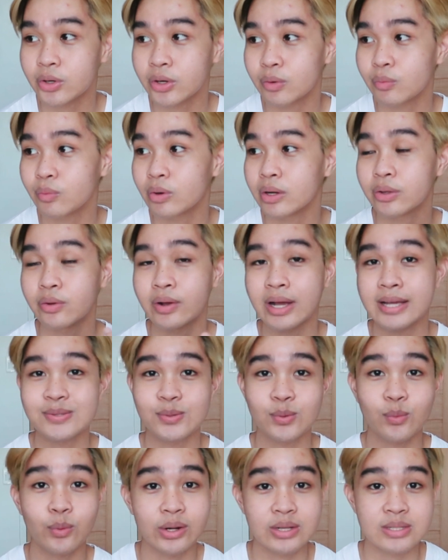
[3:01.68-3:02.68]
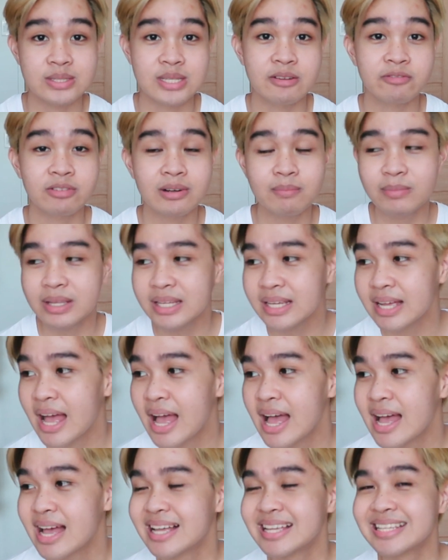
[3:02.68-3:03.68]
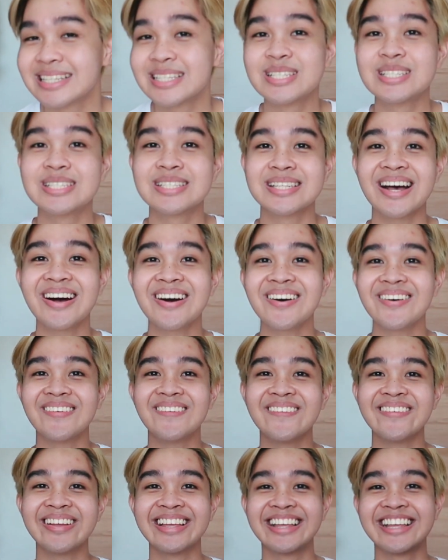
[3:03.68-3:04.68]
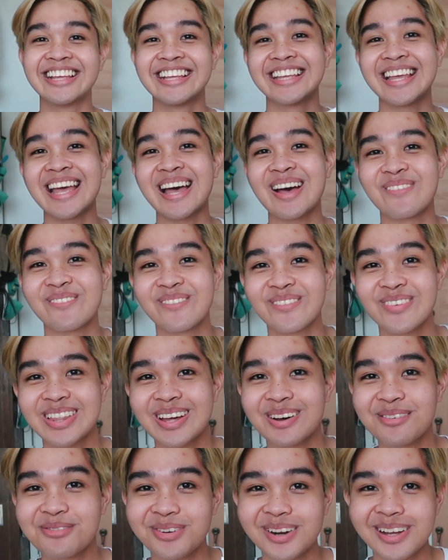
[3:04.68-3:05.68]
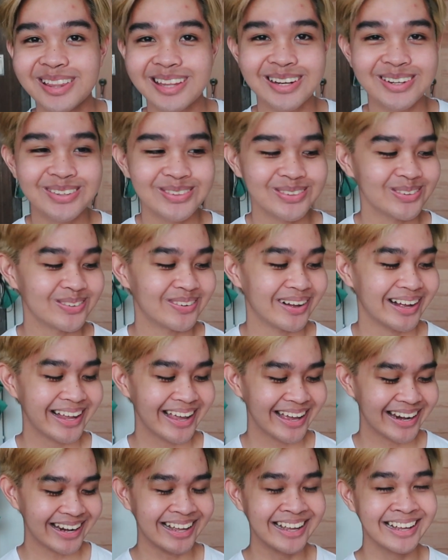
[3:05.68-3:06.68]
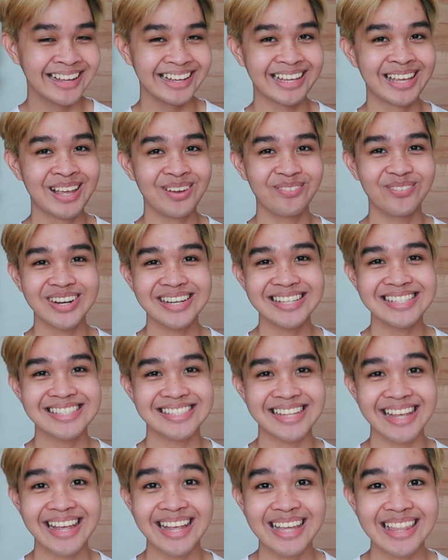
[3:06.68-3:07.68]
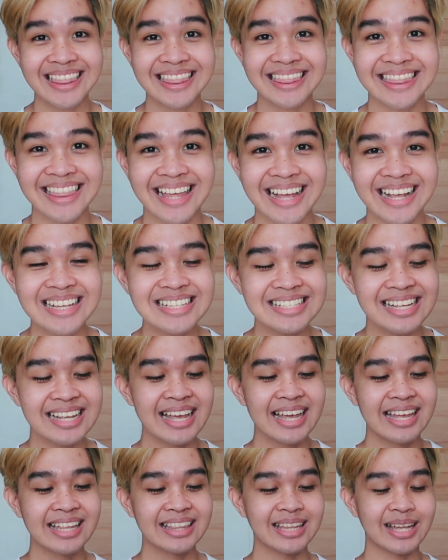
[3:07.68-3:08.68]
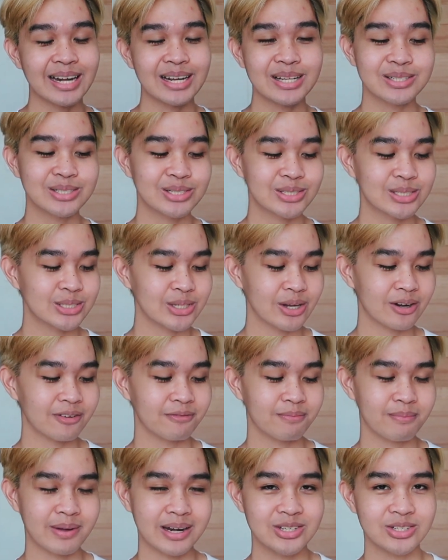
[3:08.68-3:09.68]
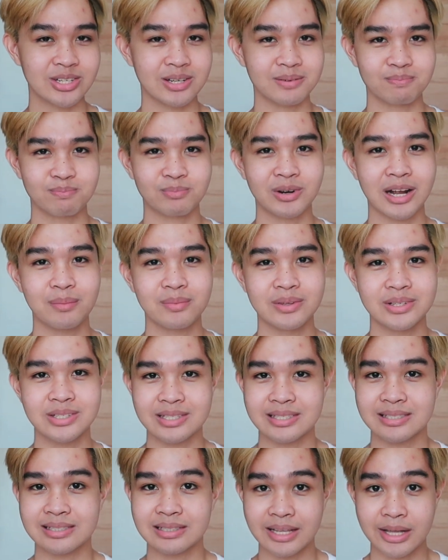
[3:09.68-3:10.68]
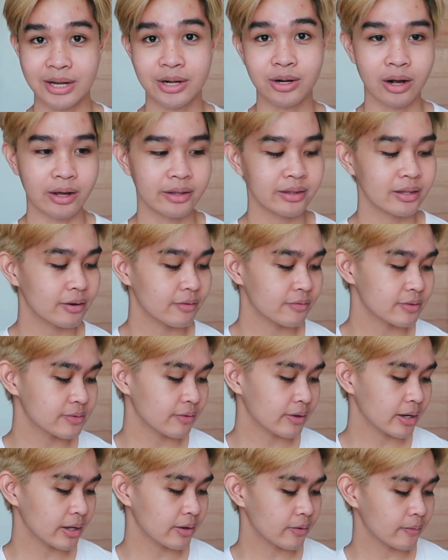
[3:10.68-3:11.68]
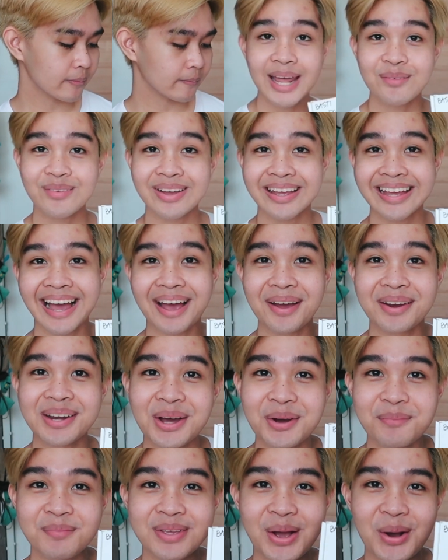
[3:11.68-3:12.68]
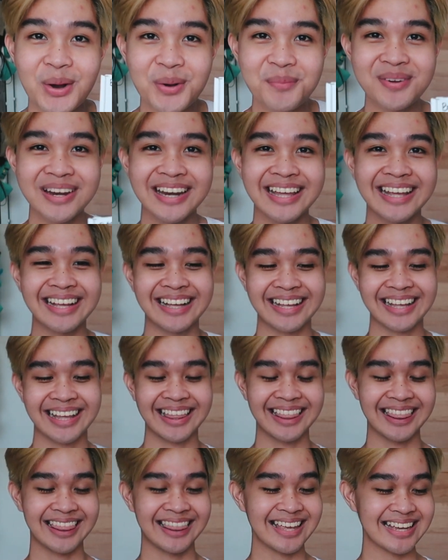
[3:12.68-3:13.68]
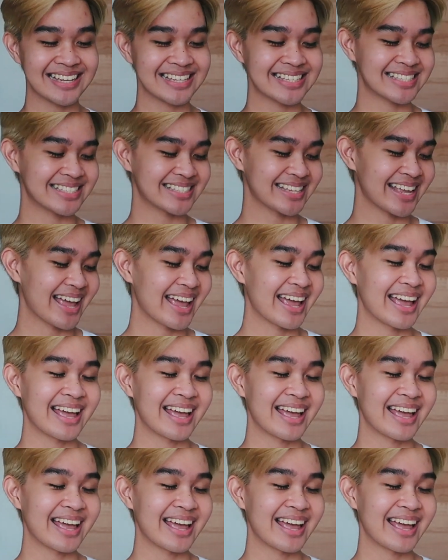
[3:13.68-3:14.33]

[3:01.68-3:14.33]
or what you guys would want to see from me. So yeah, without further ado, again, I keep on saying things that I should have mentioned probably just later on in this video. Anyway, I'd now be opening this